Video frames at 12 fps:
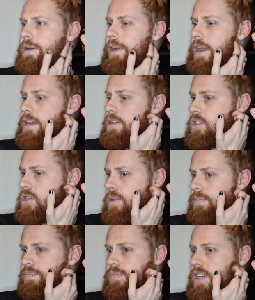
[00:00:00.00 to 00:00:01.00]
It's
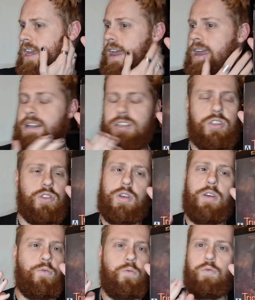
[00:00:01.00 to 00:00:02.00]

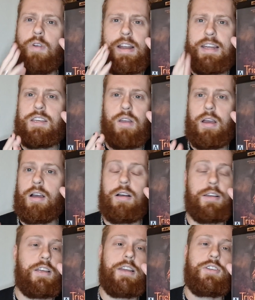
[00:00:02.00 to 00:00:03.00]
a really good.
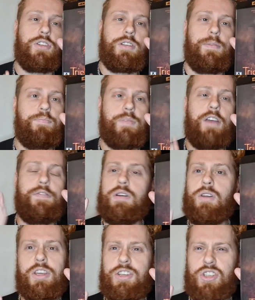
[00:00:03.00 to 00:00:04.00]
I feel
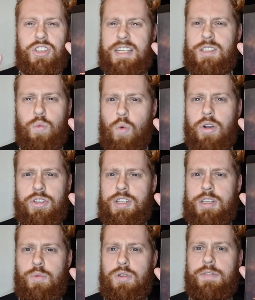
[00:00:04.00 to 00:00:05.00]
like you just need to watch
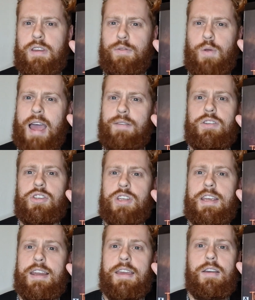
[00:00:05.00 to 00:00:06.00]
this movie if you haven't
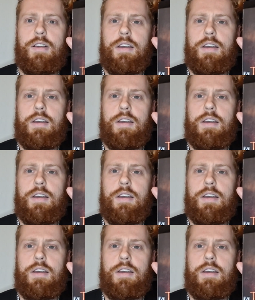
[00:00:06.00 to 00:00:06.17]
seen it.